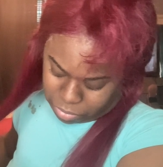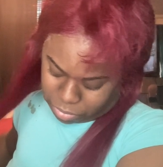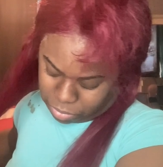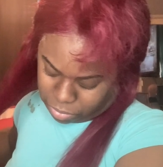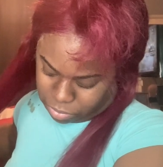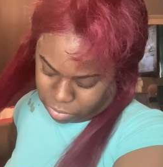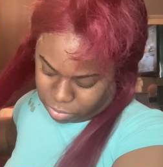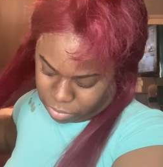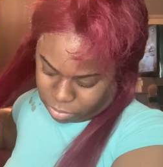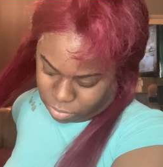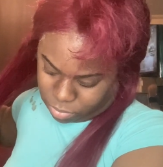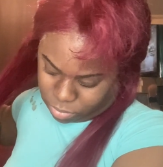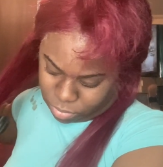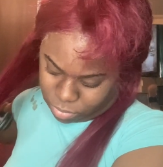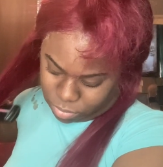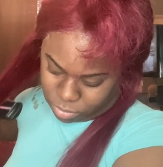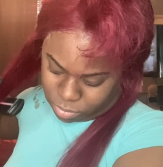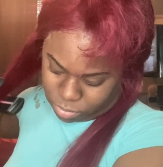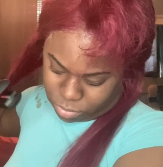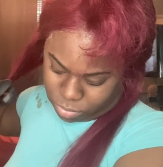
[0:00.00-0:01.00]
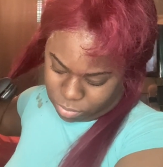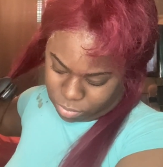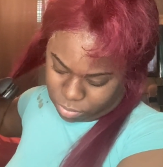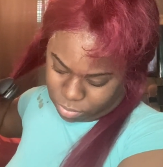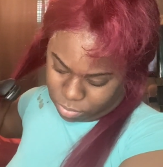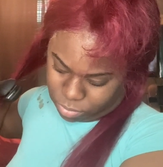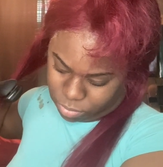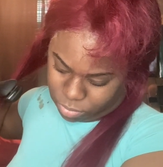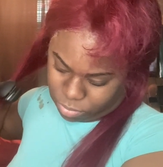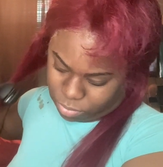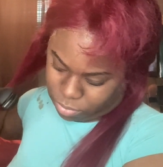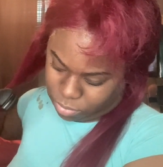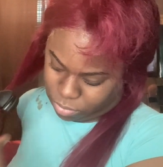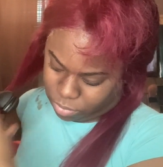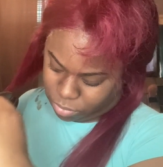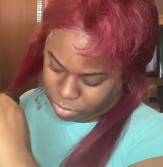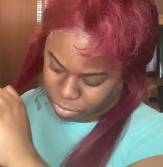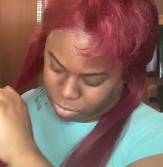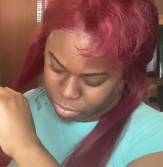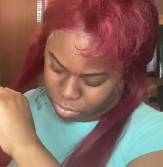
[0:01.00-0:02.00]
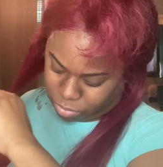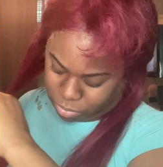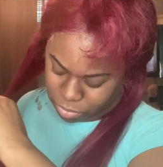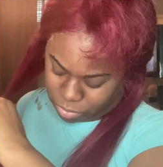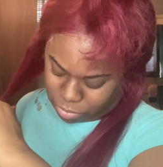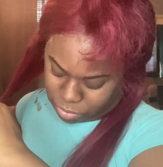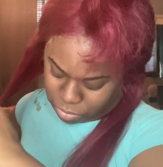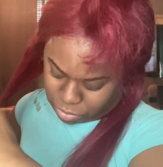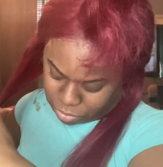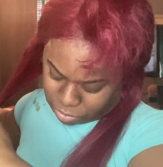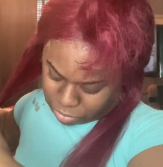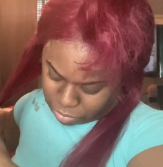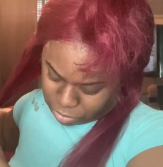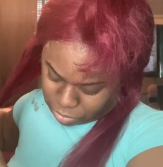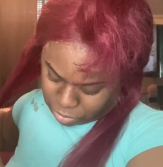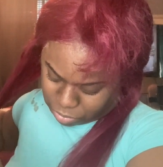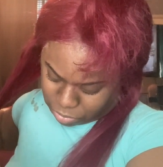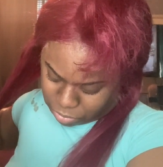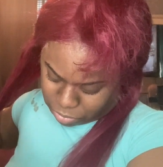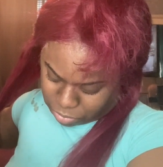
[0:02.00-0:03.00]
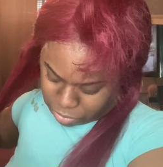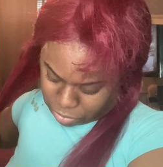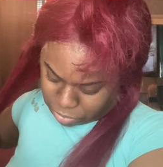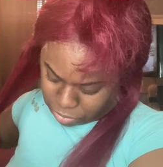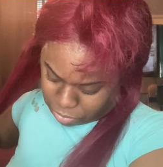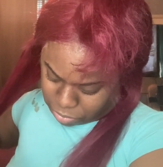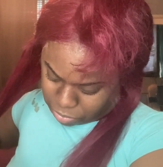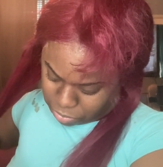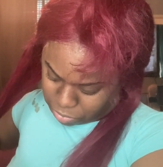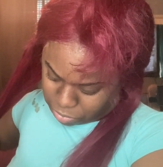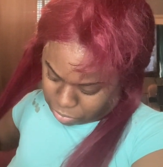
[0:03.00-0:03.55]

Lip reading: Nothing is said.